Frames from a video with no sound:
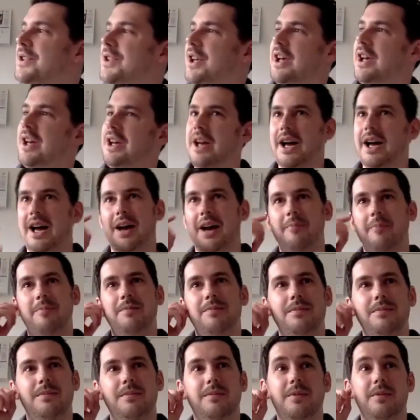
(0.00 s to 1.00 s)

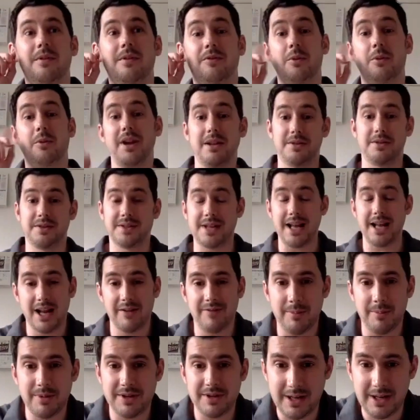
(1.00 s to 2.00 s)
so from a Standard
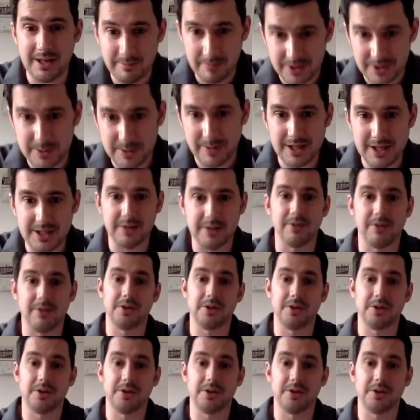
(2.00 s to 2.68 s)
Life Aberdeen perspective,